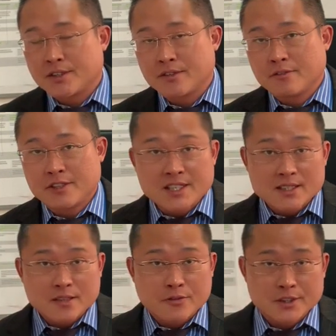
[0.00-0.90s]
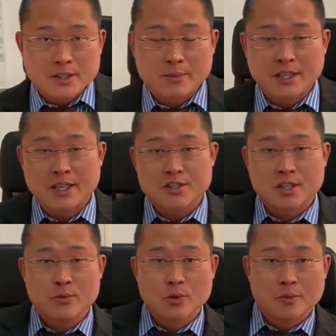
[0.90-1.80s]
reason for
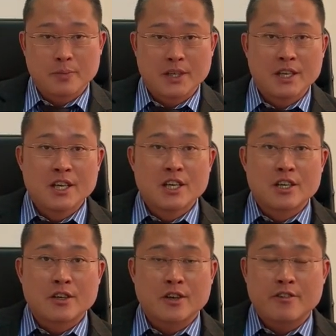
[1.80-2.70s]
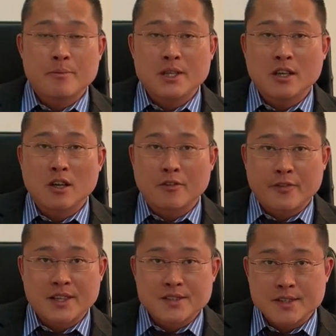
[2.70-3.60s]
termination would be criminal
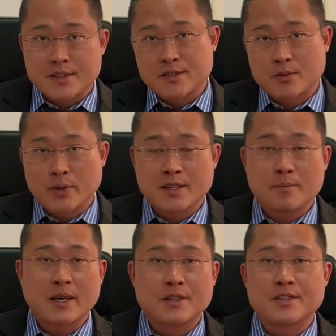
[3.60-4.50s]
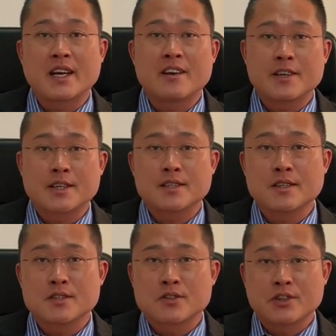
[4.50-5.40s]
offences, whether by the
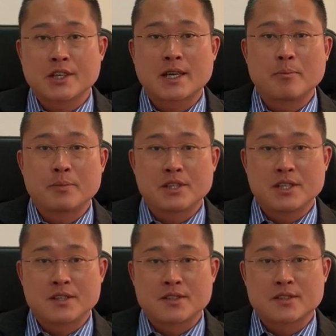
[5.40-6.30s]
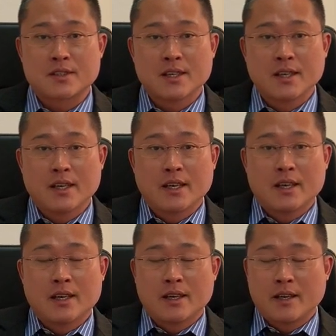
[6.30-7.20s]
directors or the companies.
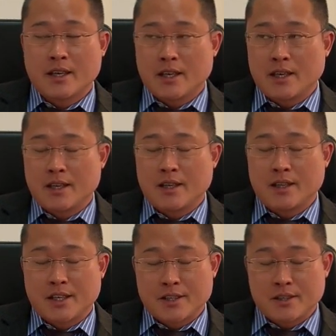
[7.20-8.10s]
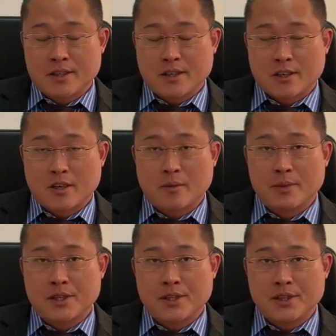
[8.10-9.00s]
And another
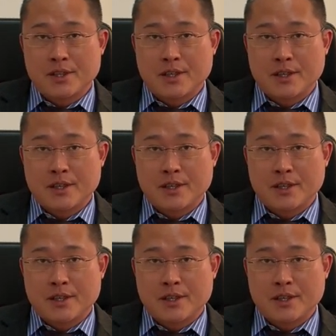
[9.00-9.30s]
common